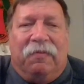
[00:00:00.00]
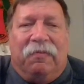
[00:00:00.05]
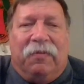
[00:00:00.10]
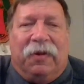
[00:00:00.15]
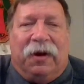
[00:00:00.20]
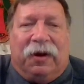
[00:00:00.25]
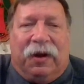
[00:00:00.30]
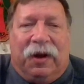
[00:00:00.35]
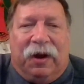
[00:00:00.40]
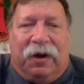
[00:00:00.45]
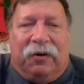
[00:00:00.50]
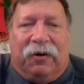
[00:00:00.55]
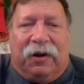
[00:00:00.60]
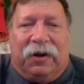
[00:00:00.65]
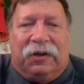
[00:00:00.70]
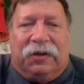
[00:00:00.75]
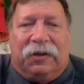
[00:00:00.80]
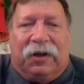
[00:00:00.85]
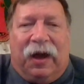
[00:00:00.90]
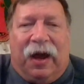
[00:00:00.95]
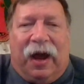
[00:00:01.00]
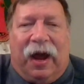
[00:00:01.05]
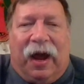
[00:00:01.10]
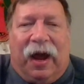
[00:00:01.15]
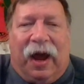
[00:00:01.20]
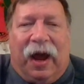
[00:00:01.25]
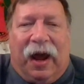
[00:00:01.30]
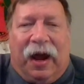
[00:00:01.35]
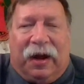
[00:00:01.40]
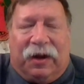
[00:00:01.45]
McCarrick's
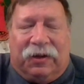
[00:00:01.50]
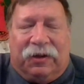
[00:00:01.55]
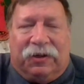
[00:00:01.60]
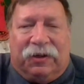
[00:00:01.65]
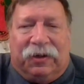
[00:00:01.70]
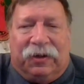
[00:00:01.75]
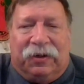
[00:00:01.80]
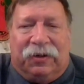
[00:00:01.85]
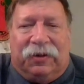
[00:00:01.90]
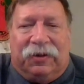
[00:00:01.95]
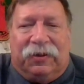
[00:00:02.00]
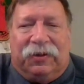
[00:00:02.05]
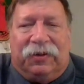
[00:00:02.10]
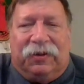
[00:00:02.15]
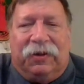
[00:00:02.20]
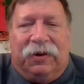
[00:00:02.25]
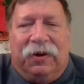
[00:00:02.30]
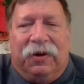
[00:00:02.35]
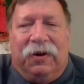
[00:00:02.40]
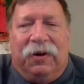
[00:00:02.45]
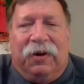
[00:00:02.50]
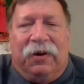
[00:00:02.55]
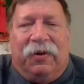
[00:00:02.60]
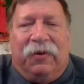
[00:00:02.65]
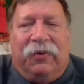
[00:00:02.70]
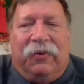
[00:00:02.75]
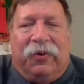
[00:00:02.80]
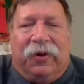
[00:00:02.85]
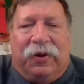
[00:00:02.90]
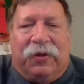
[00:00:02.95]
actions
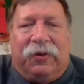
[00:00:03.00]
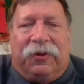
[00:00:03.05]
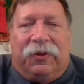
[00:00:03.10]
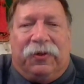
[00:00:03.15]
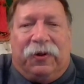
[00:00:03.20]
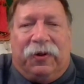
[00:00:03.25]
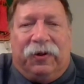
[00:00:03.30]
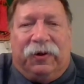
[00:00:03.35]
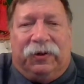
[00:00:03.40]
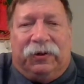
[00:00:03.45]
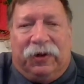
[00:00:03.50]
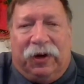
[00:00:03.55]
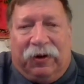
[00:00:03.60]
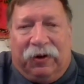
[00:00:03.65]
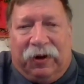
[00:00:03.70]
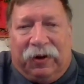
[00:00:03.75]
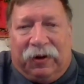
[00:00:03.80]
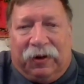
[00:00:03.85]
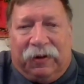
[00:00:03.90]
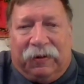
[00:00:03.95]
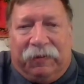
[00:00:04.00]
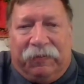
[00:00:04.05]
with the cleric.